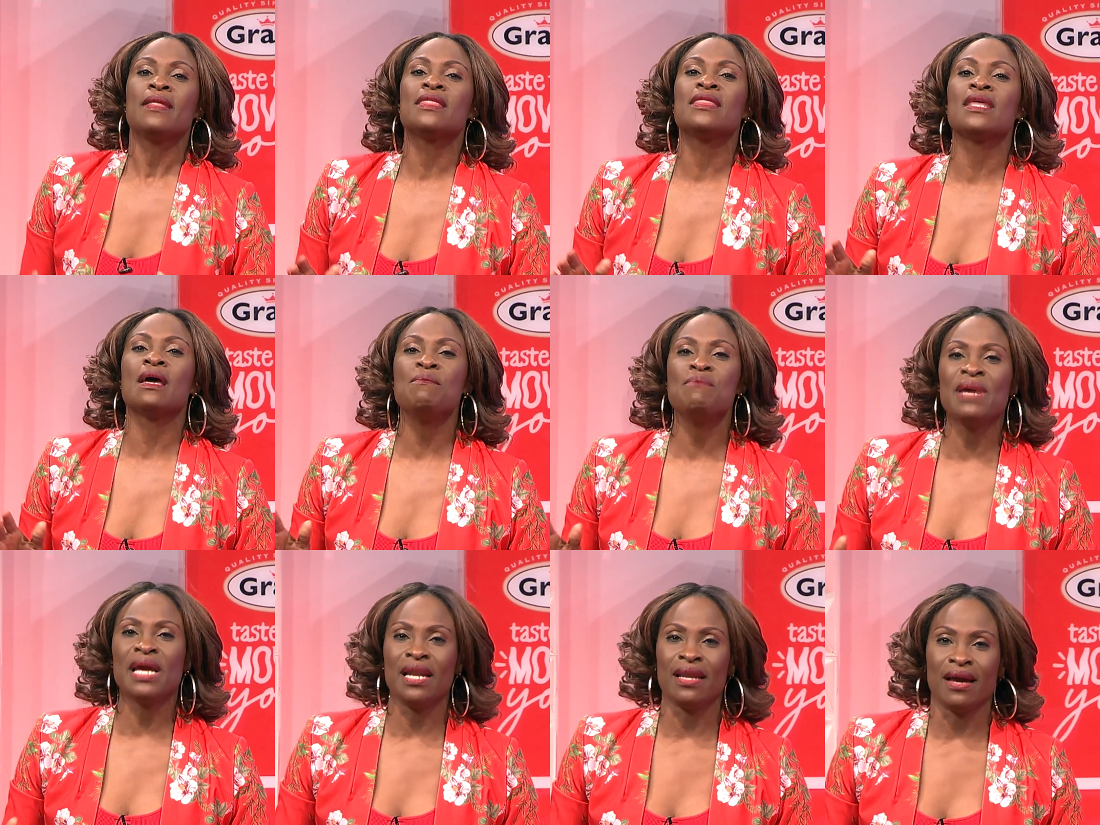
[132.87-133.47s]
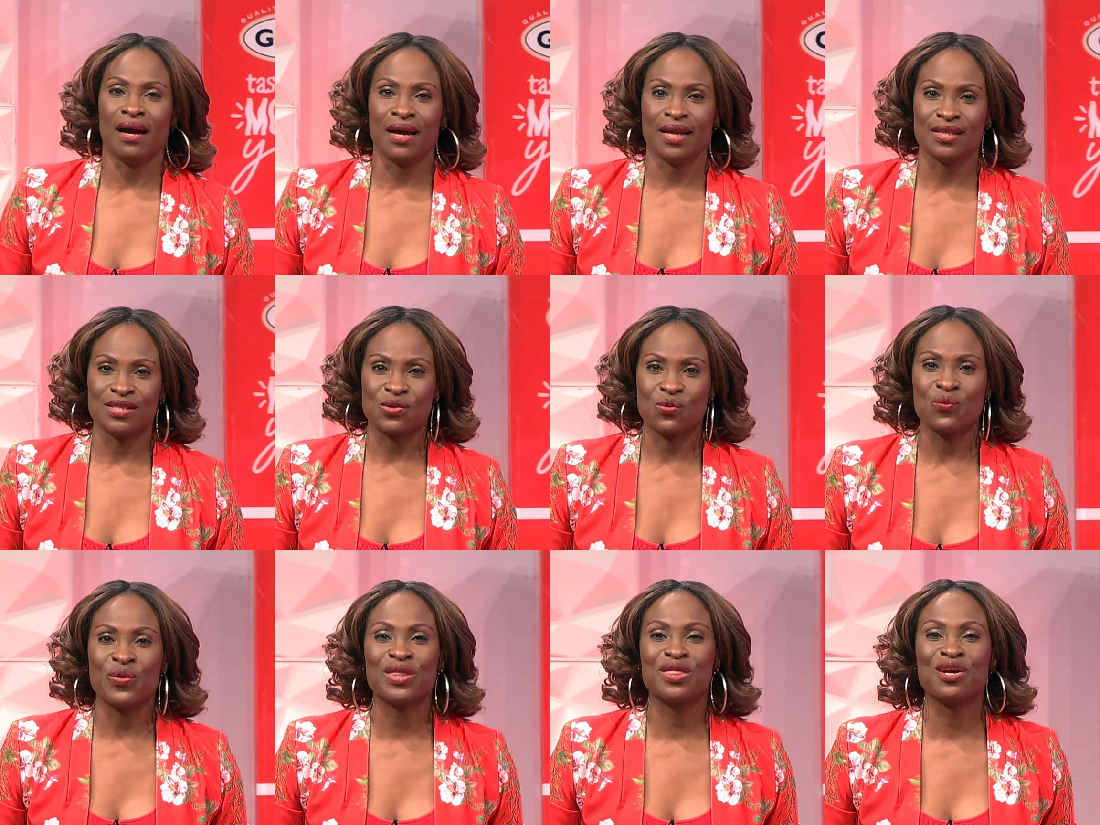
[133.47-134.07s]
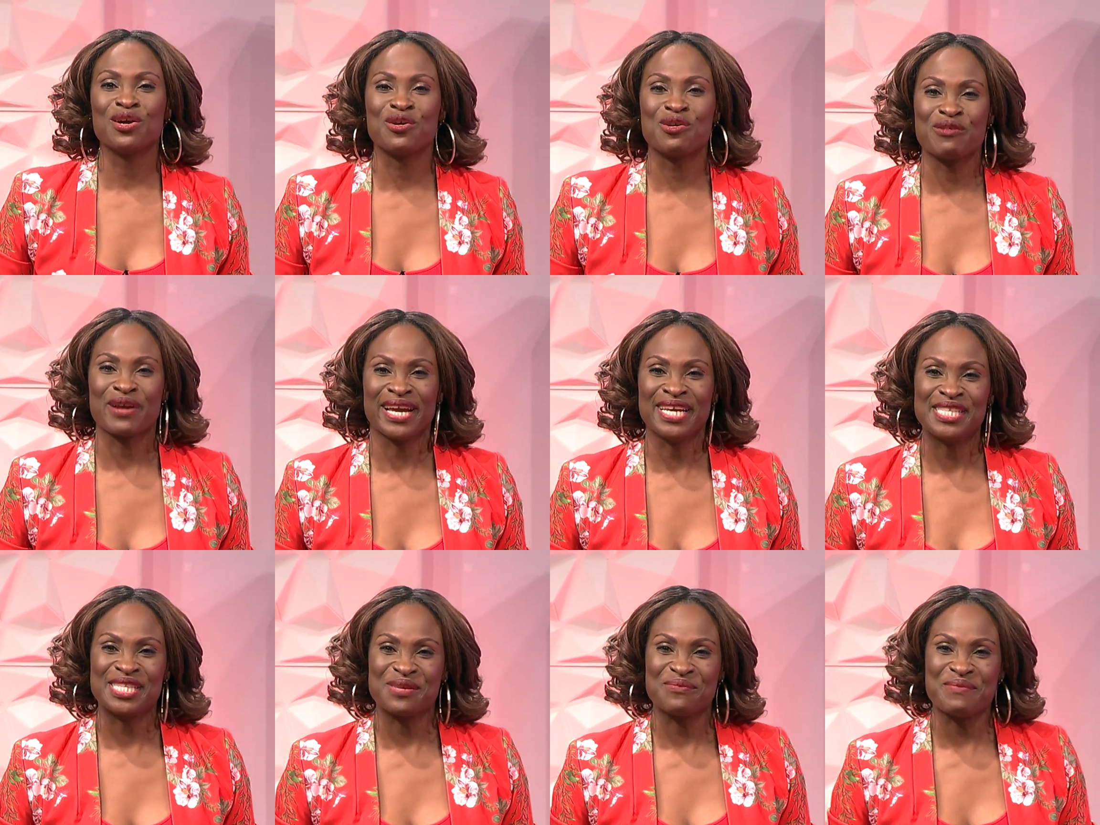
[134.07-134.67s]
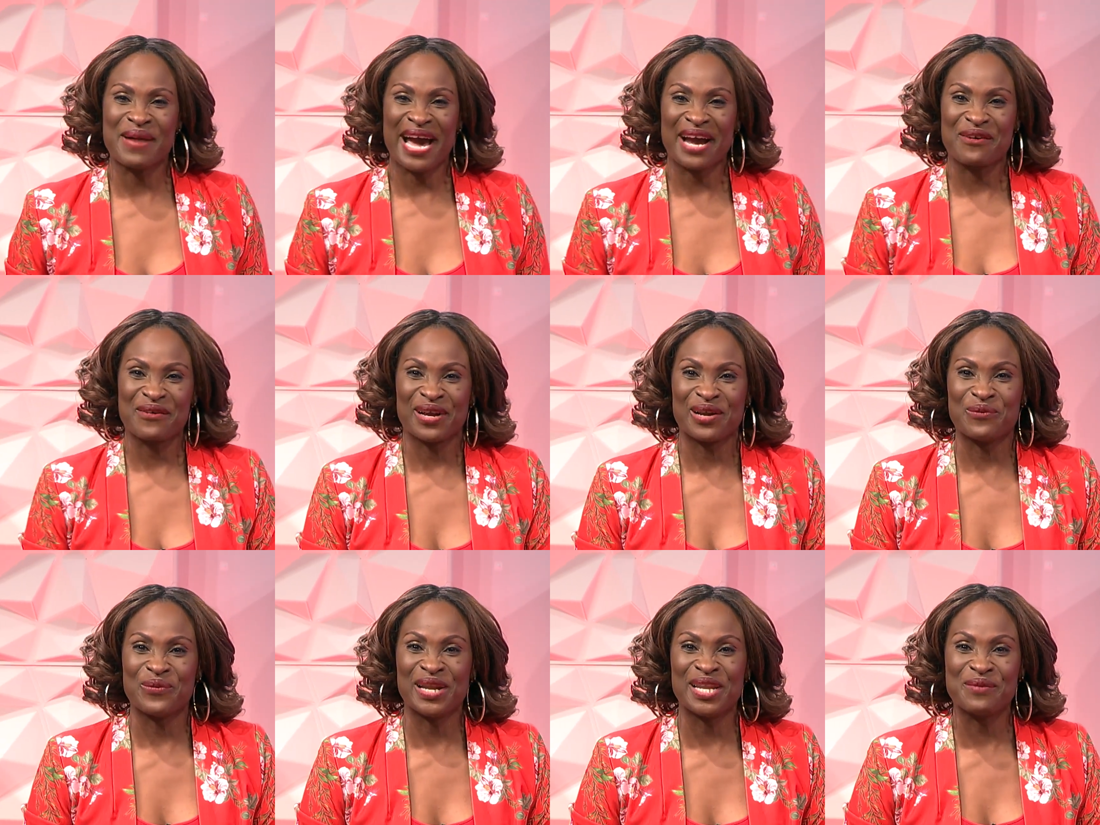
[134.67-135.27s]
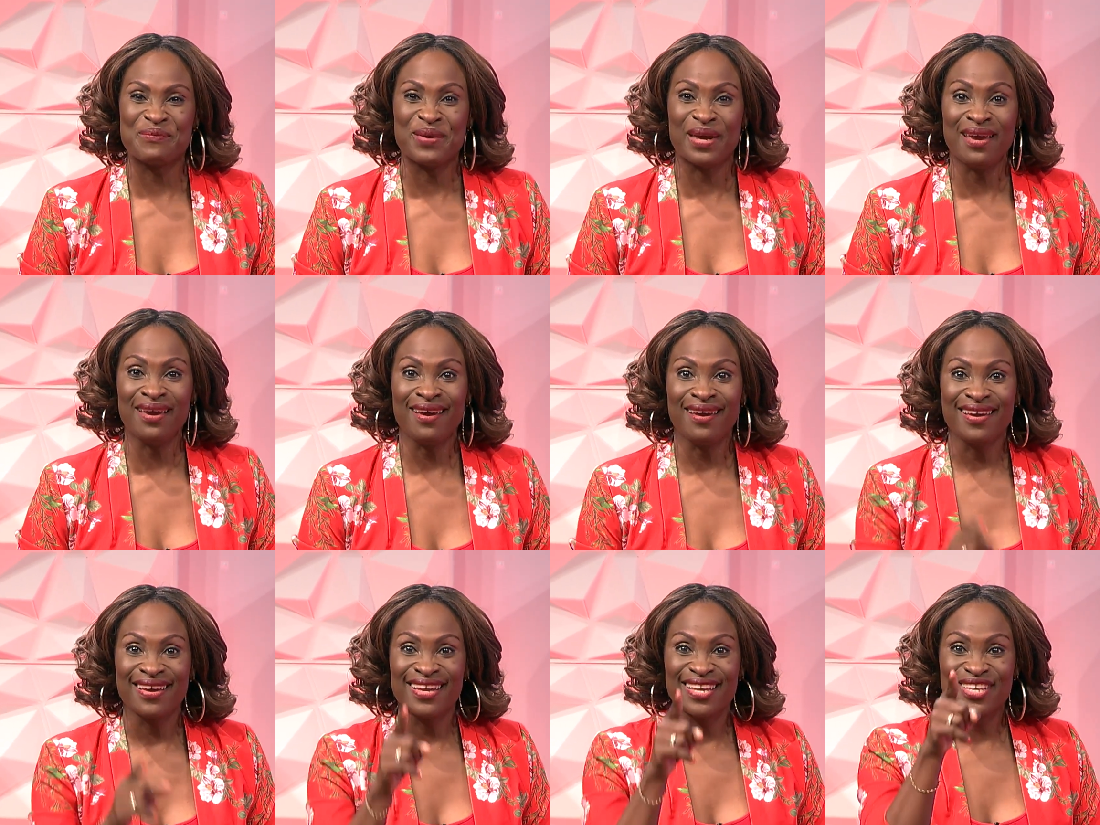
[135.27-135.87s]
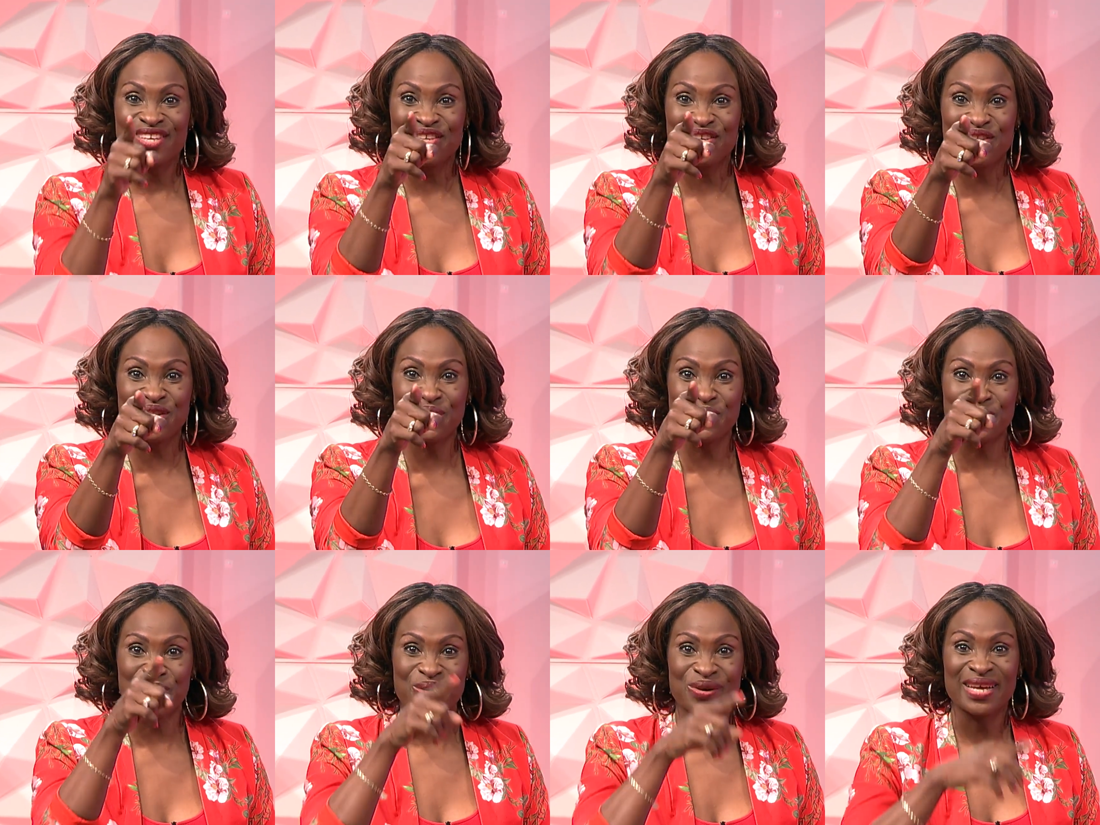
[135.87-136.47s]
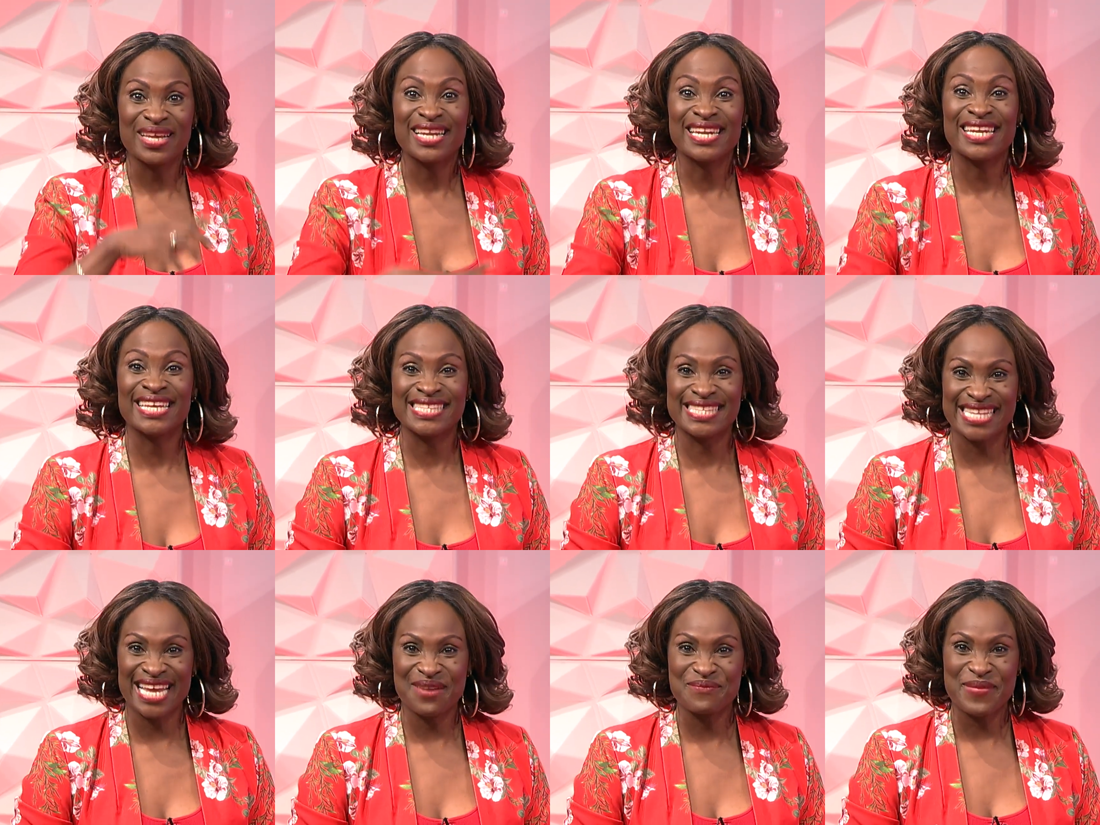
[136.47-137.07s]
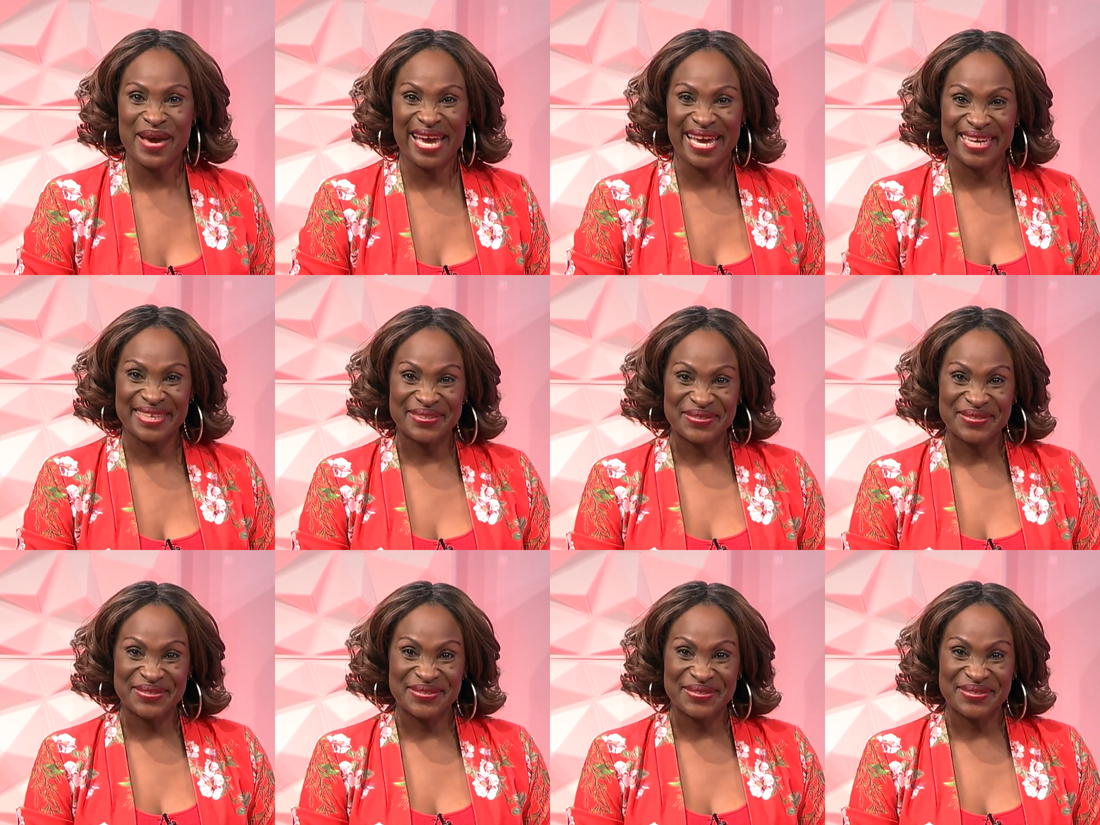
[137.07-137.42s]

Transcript: the millions with the Grace Mackerel. Will it be you? Let's stand by.